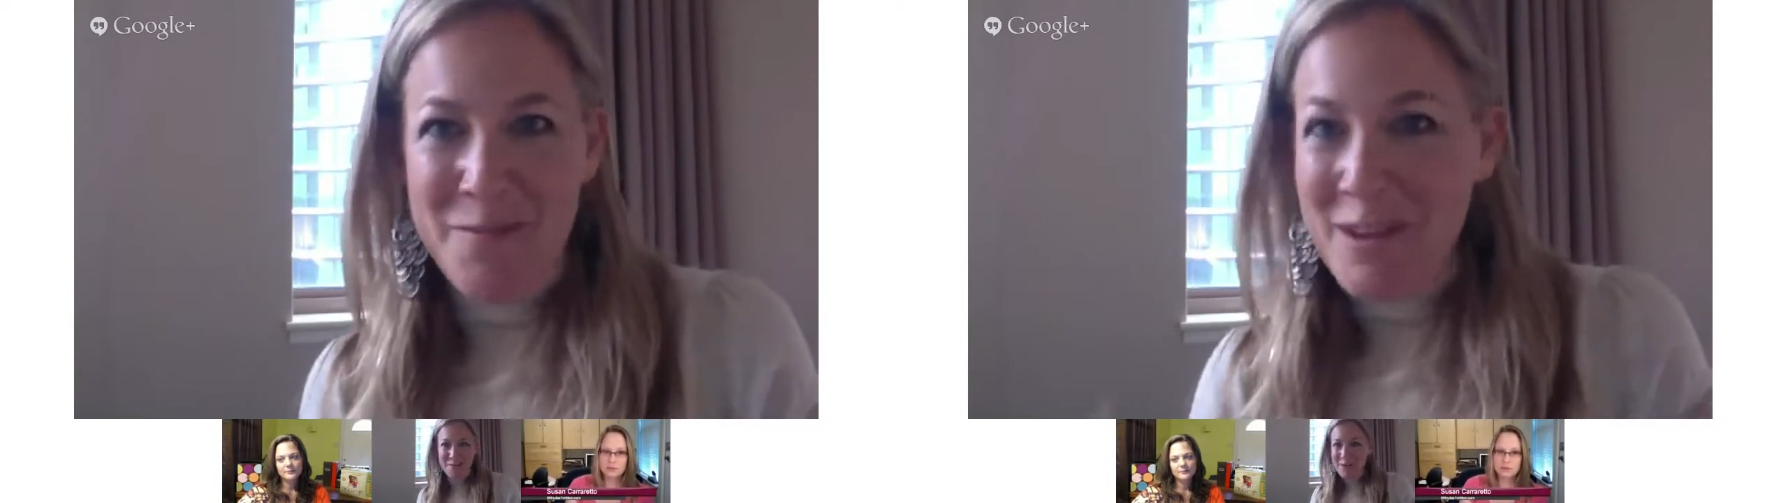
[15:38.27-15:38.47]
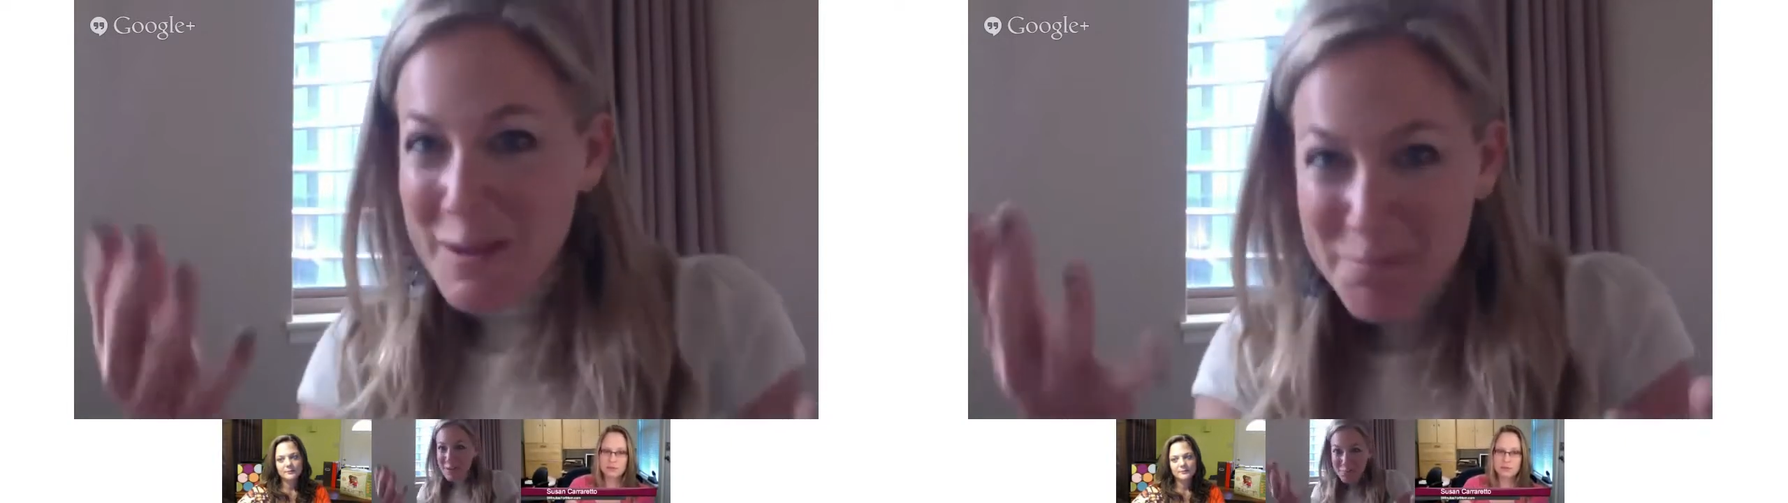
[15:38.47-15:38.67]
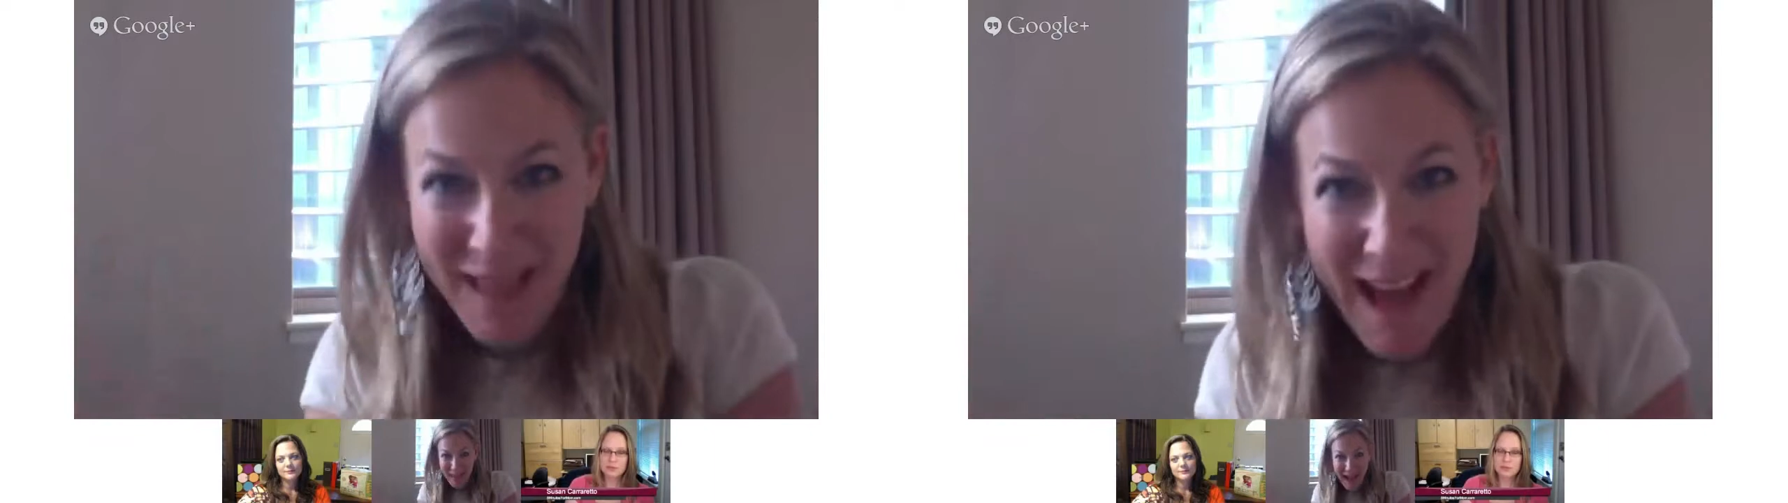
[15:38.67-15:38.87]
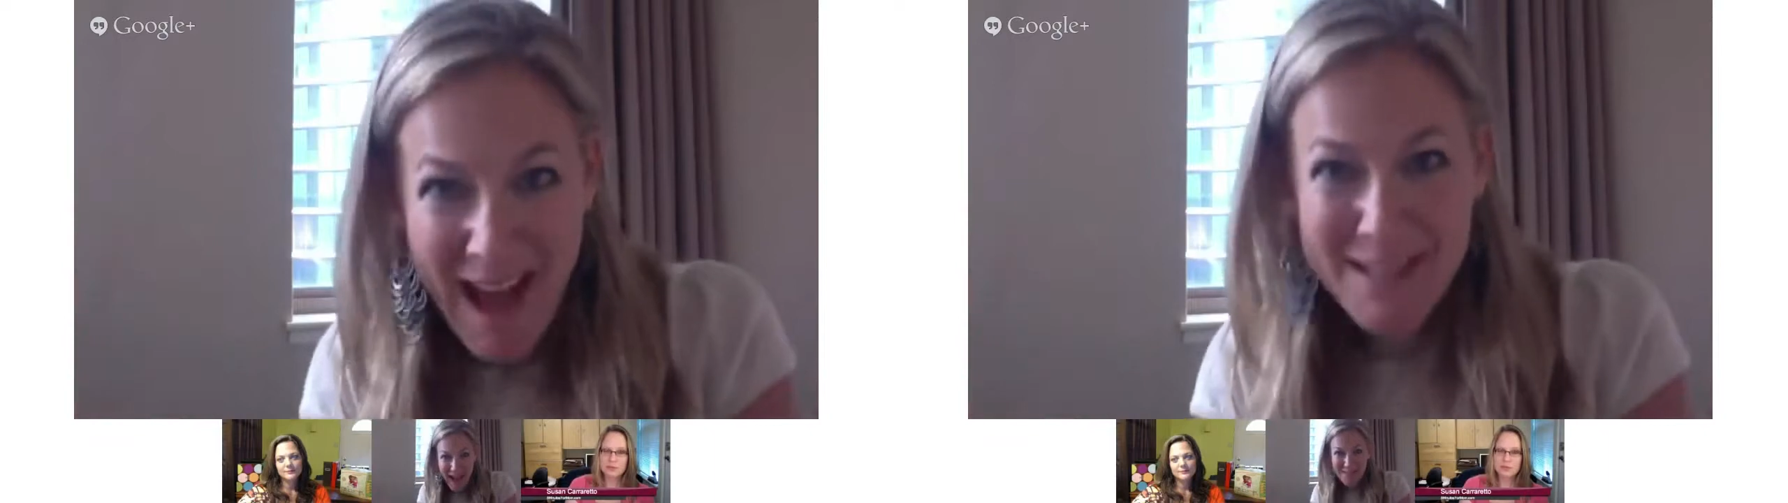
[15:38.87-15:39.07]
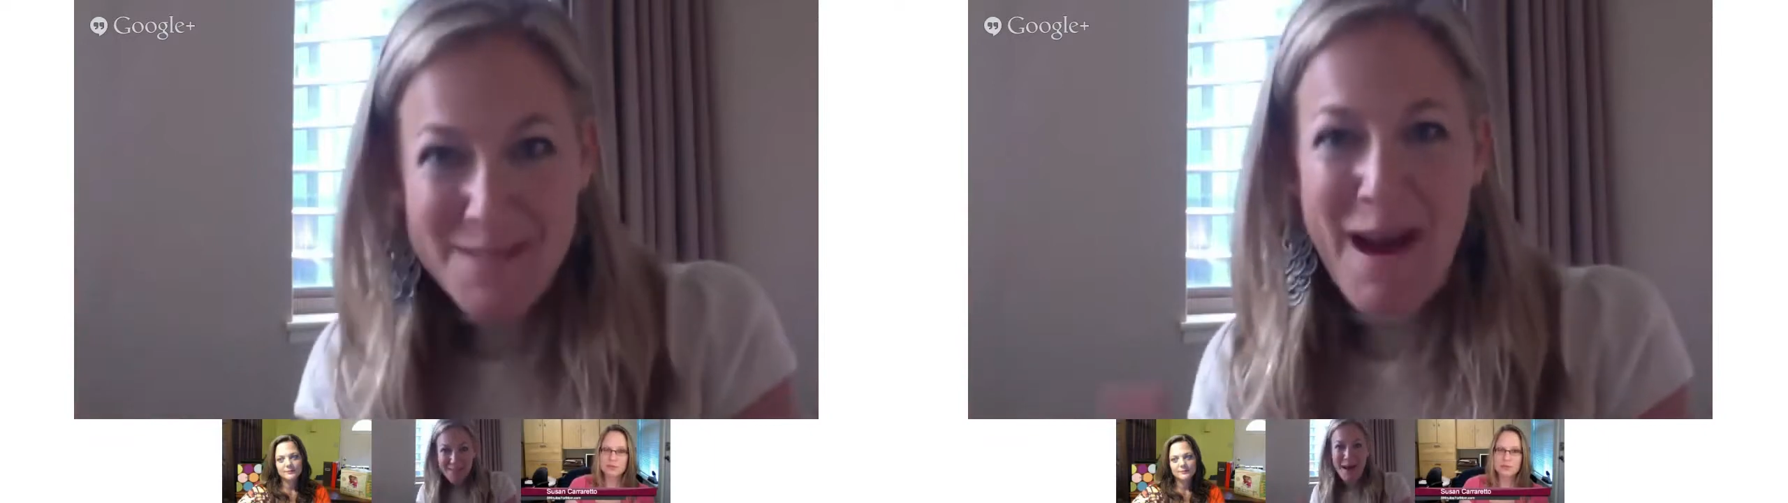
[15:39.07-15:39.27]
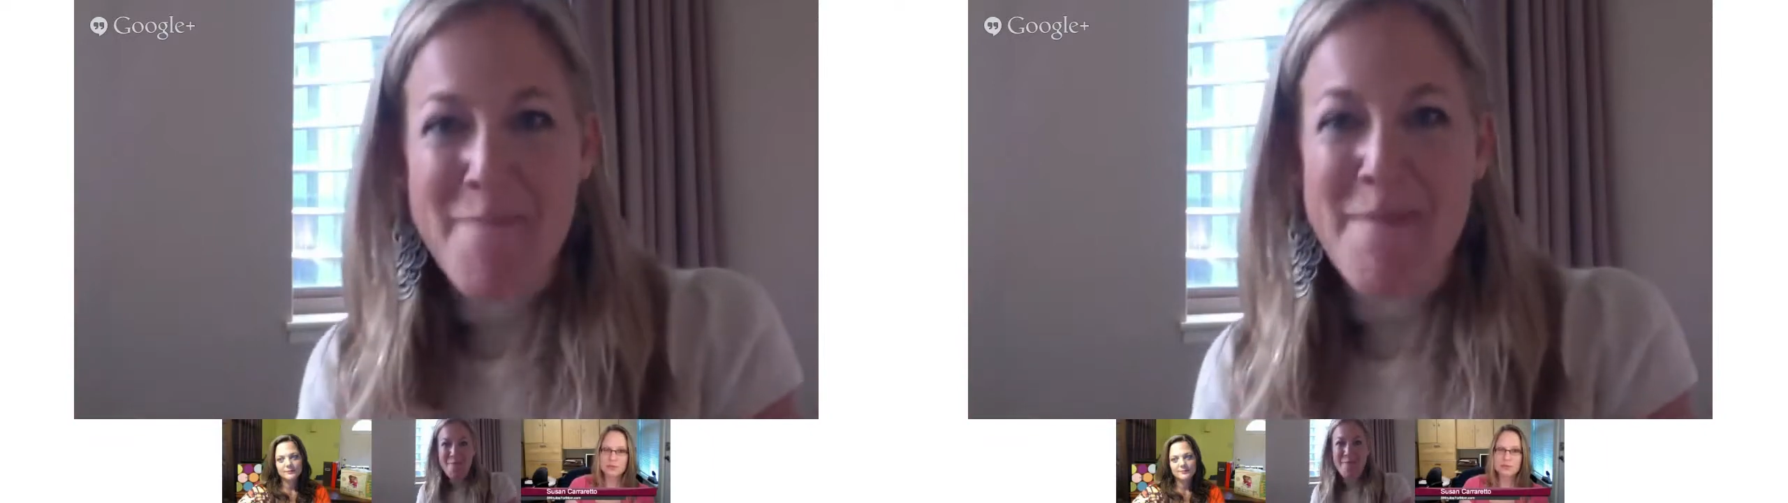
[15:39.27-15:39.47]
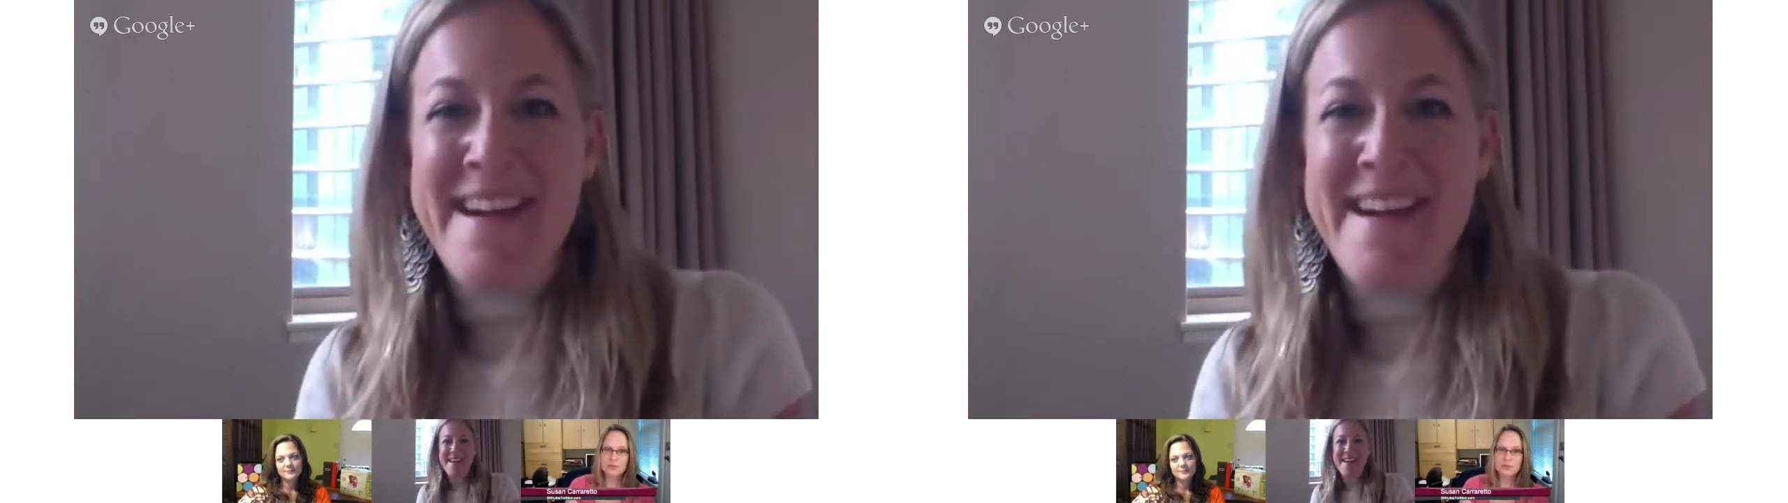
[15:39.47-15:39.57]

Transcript: we read blogs about